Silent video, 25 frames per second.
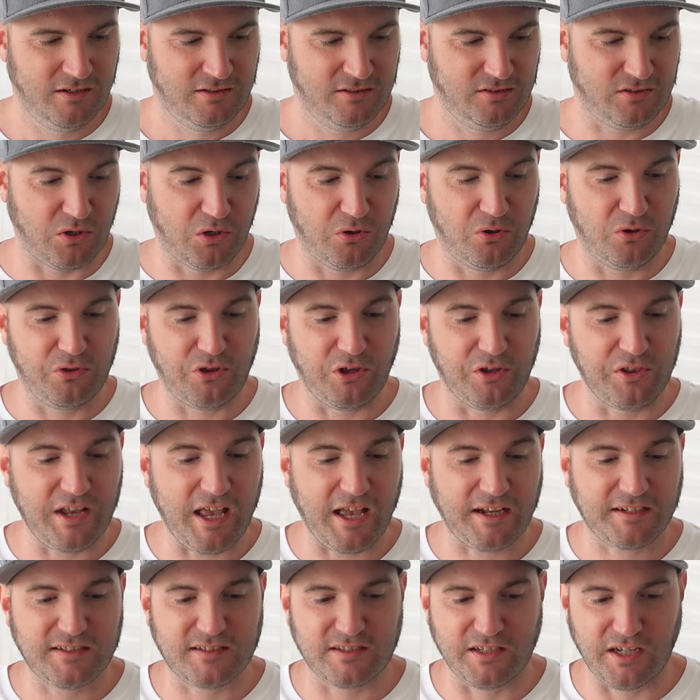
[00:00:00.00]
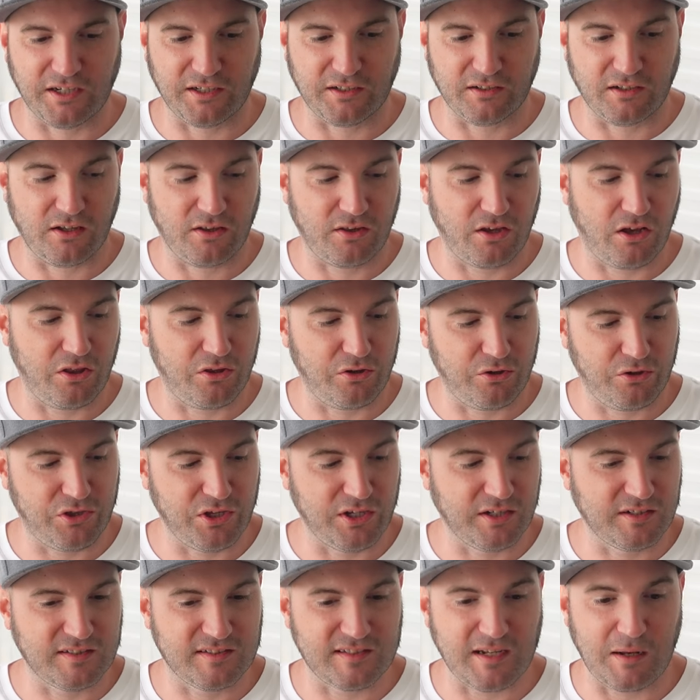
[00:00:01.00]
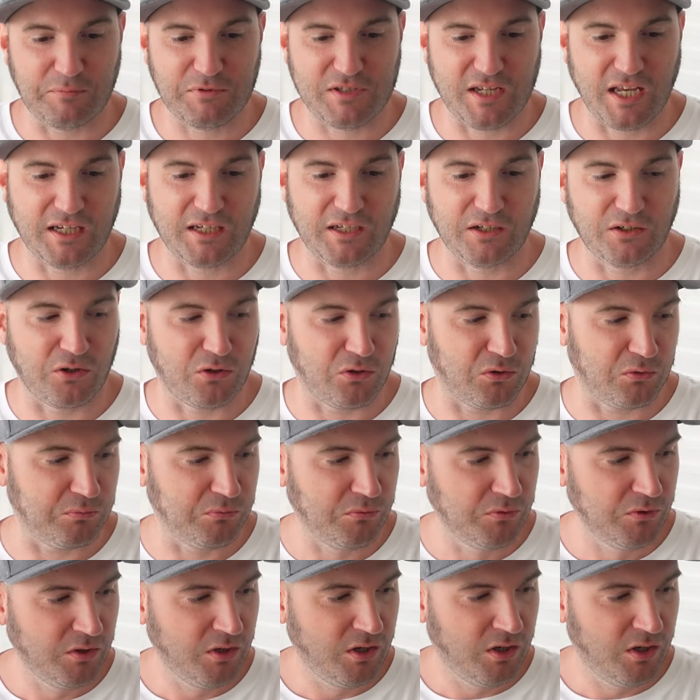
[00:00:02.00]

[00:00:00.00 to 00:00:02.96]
So the next thing, the other things I'm taking home